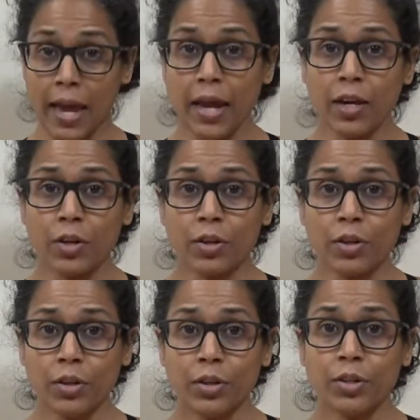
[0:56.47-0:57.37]

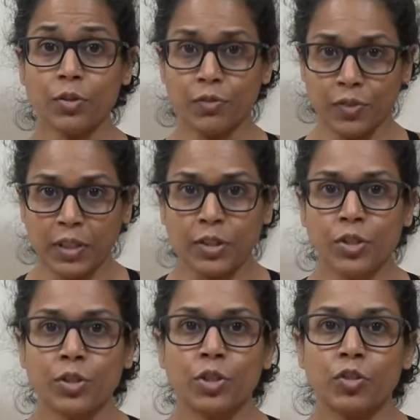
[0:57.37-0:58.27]
anger, you feel a
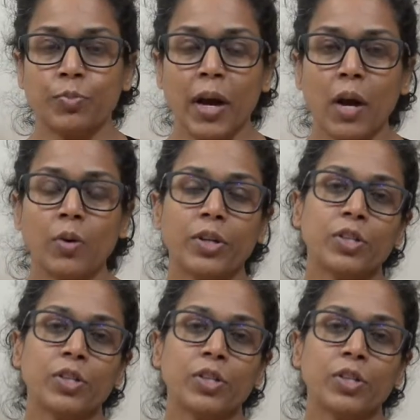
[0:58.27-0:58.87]
surge of power.